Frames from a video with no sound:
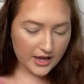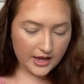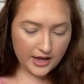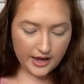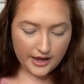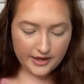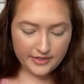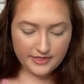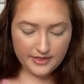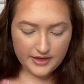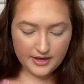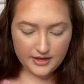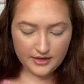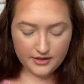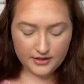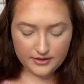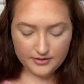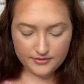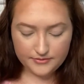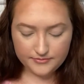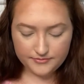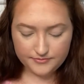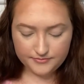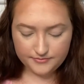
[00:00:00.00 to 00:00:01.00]
I think,
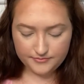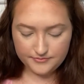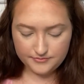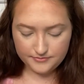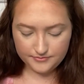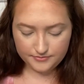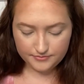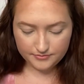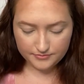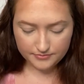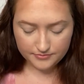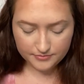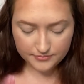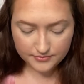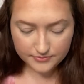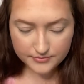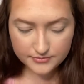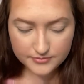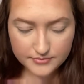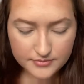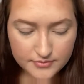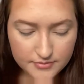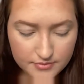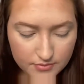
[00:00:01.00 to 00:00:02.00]
what
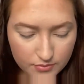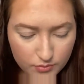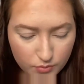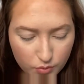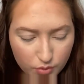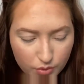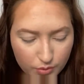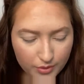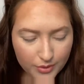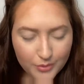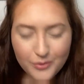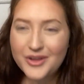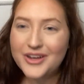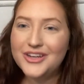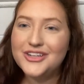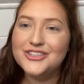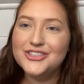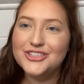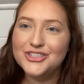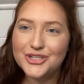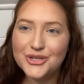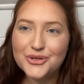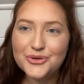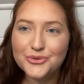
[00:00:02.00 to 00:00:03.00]
do I want to
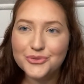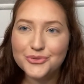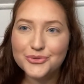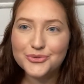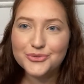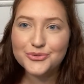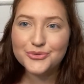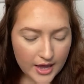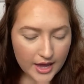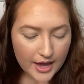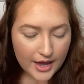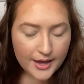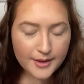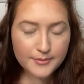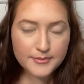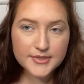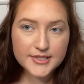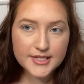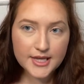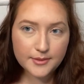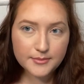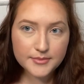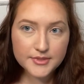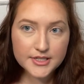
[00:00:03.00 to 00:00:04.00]
do? I'm
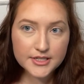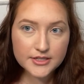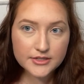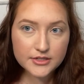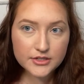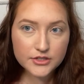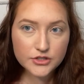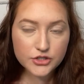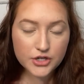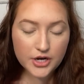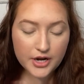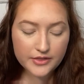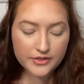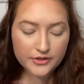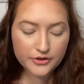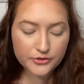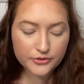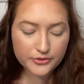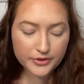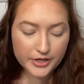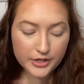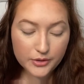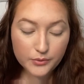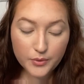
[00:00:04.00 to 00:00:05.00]
tempted to try the
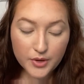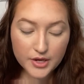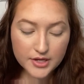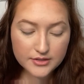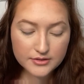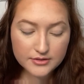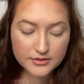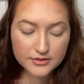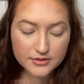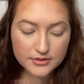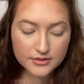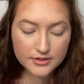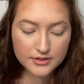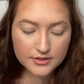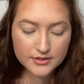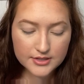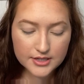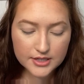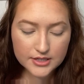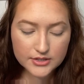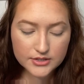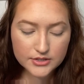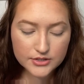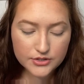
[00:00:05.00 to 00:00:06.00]
green ones because
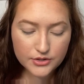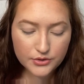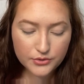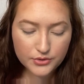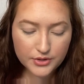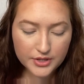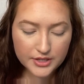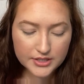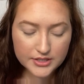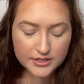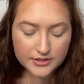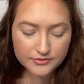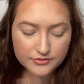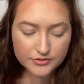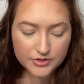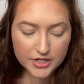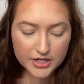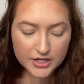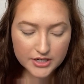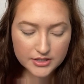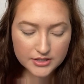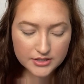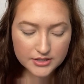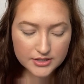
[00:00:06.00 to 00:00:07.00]
that's so like
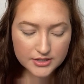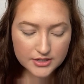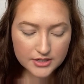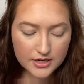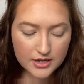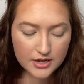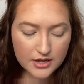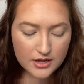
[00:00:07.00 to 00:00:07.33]
different,